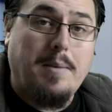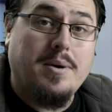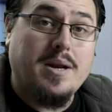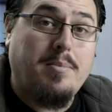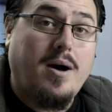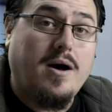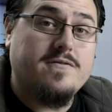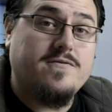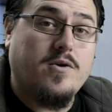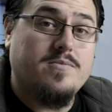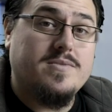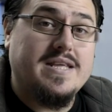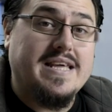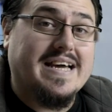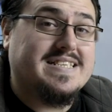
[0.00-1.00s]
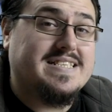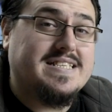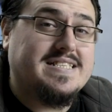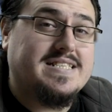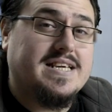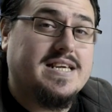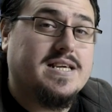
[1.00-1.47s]
But apart from the
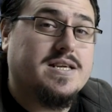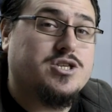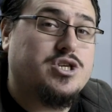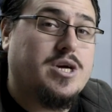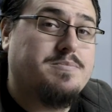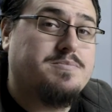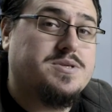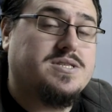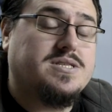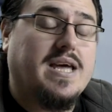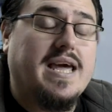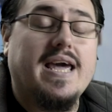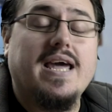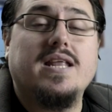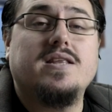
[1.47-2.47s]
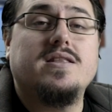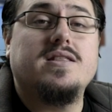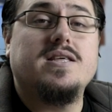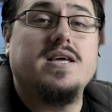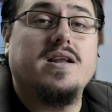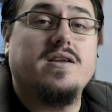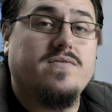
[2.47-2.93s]
existing ships in
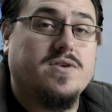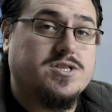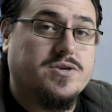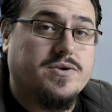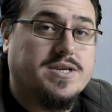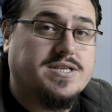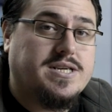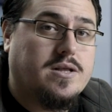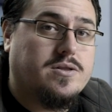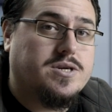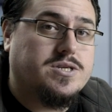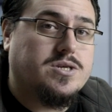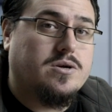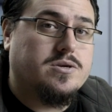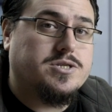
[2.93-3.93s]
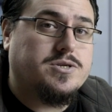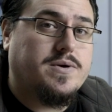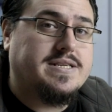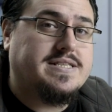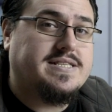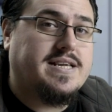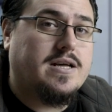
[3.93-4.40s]
the anniversary sale, there is also
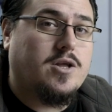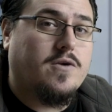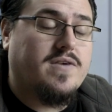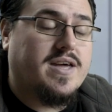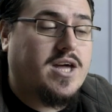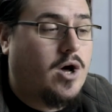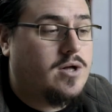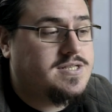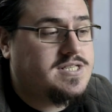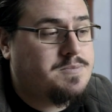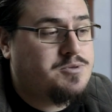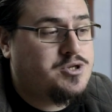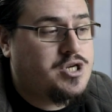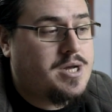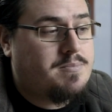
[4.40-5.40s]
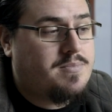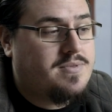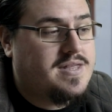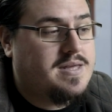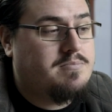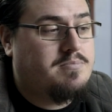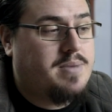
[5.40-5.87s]
a sale of a concept ship,
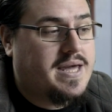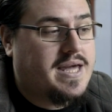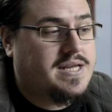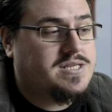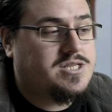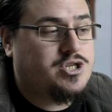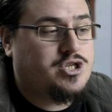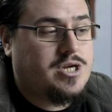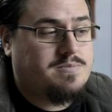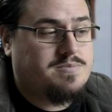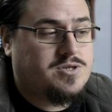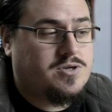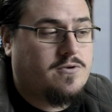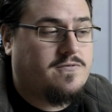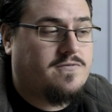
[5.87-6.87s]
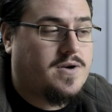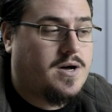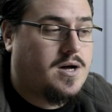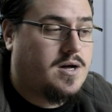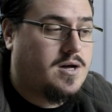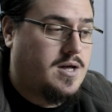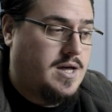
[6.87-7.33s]
the biggest ship so
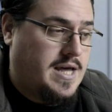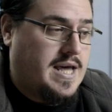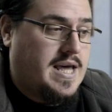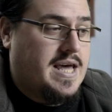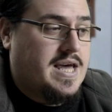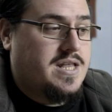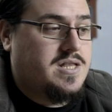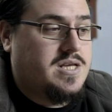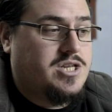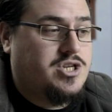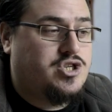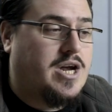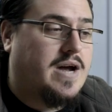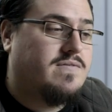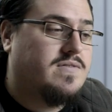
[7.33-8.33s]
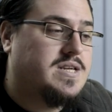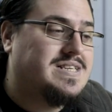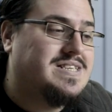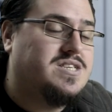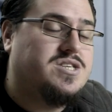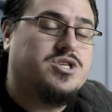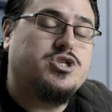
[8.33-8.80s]
far, the
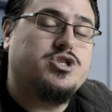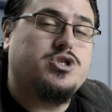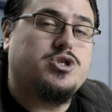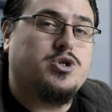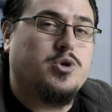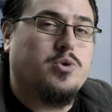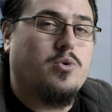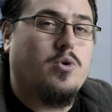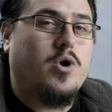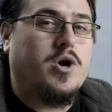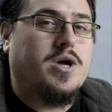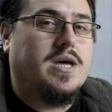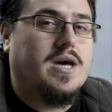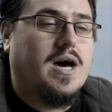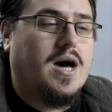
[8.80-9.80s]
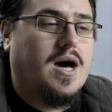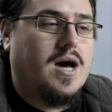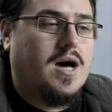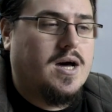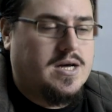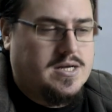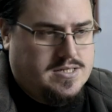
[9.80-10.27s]
Javelin
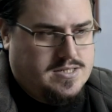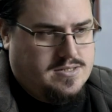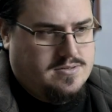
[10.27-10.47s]
Destroyer.